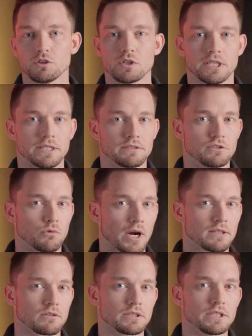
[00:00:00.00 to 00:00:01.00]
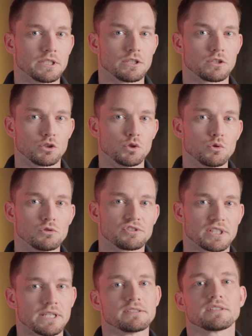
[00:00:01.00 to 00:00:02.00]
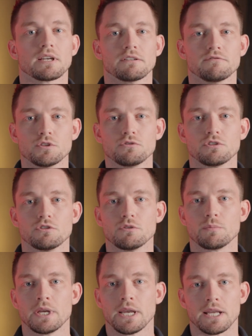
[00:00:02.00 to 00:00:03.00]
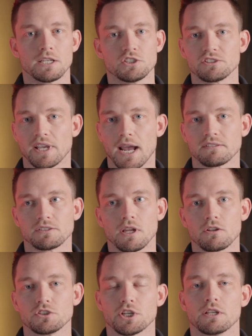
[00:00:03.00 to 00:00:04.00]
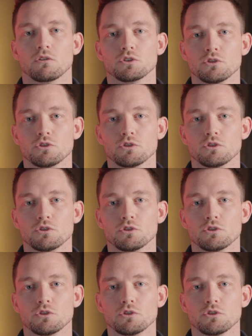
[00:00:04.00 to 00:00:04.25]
you can directly use inside of YouTube, and it just adds another channel.